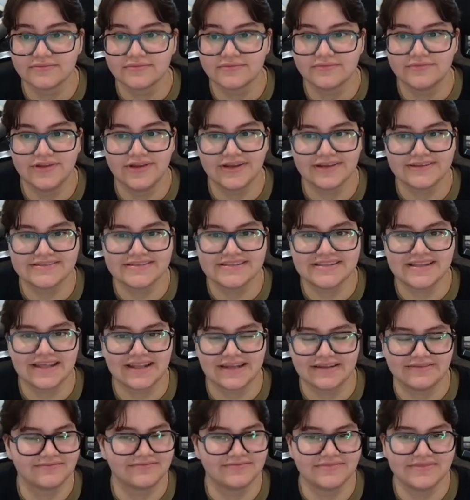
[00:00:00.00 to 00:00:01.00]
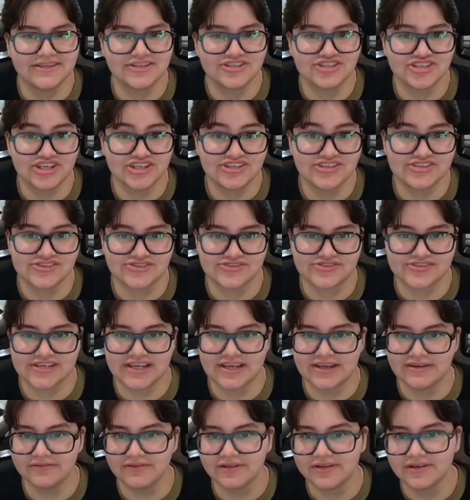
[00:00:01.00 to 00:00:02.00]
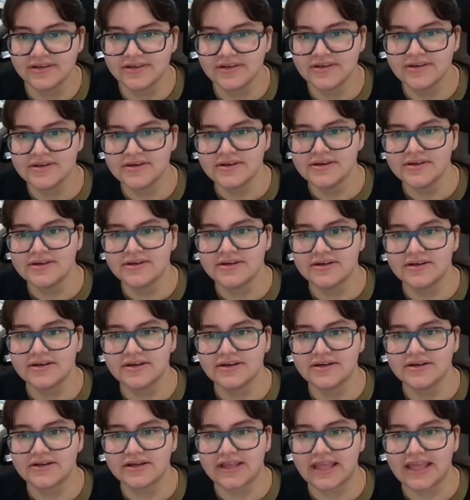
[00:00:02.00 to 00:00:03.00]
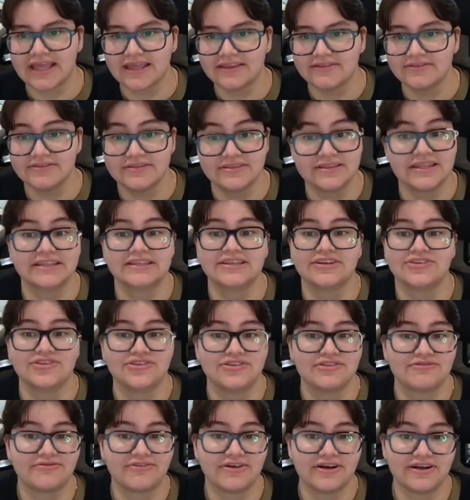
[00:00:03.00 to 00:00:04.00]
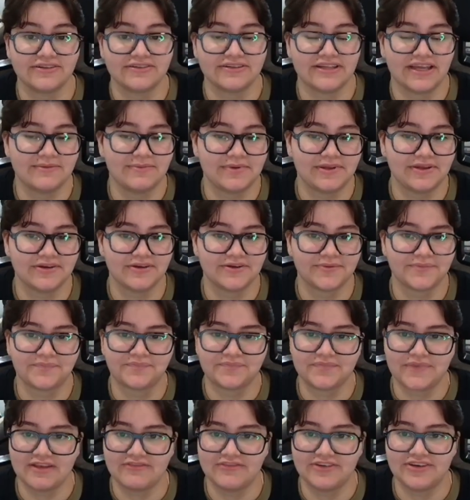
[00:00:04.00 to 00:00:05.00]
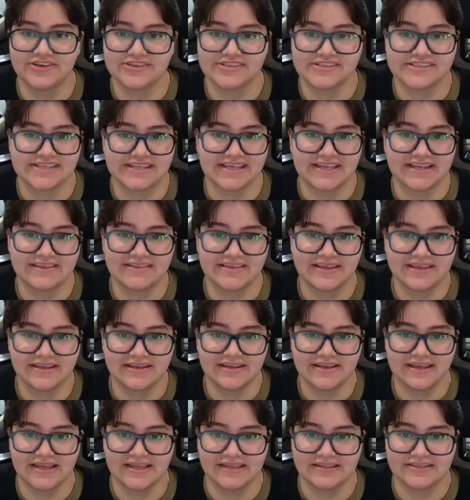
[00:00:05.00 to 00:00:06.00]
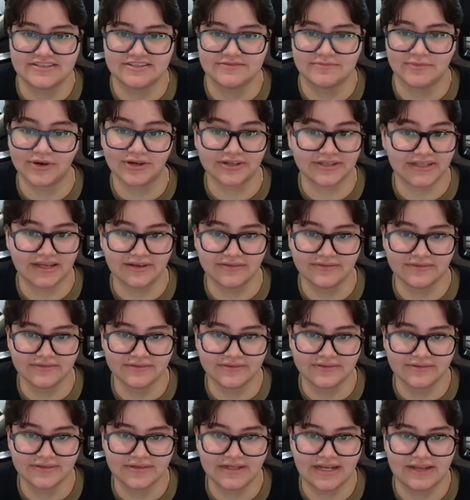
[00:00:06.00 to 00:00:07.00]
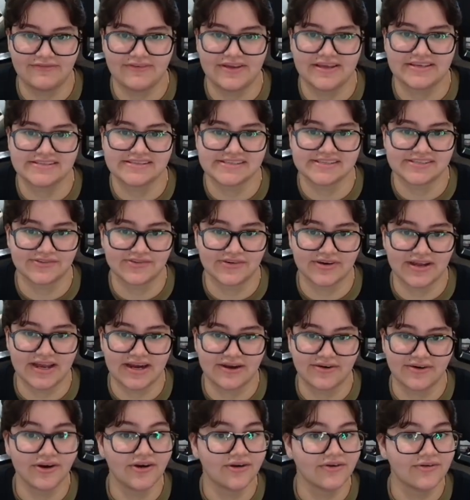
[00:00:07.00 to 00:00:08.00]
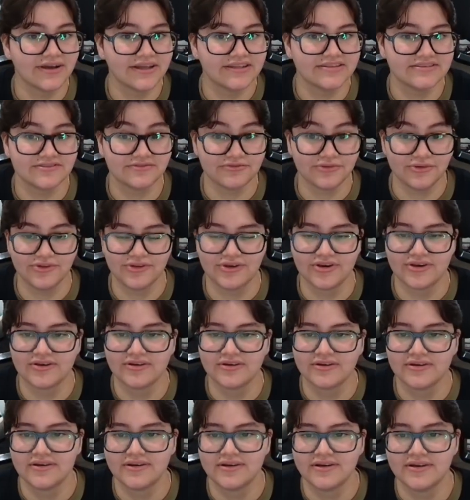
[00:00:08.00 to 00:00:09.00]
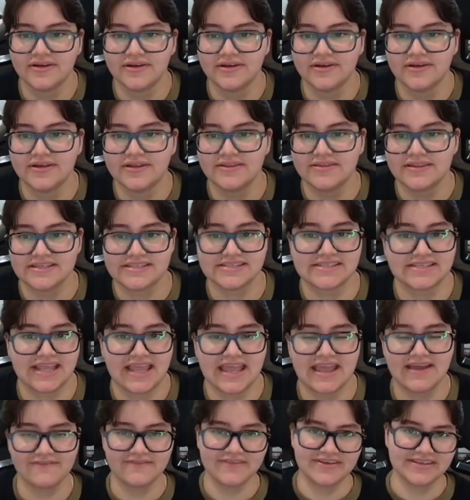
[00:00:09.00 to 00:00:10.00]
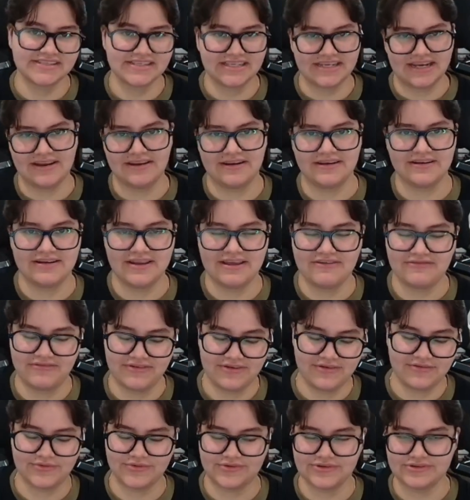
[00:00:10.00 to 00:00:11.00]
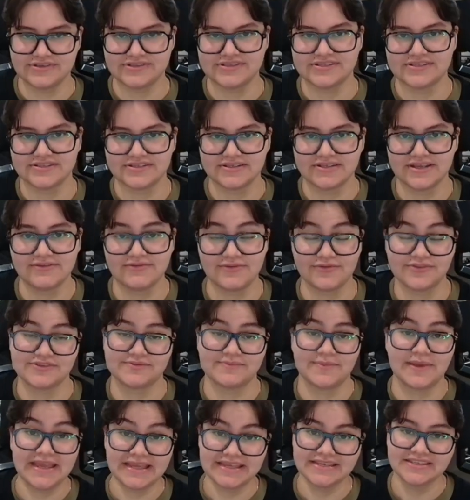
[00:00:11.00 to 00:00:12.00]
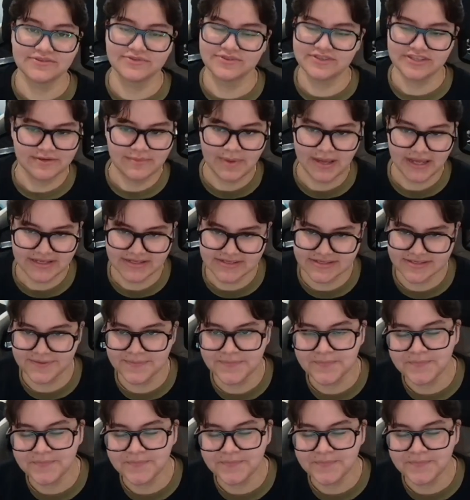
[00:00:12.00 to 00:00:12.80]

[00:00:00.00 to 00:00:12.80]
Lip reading: You can see that the changes are saved. They tell you the file type here. If it doesn't say anything, it's markdown. If it has a 0 arrow, it's a folder. This is a canvas, and then if it was a base, it would say base.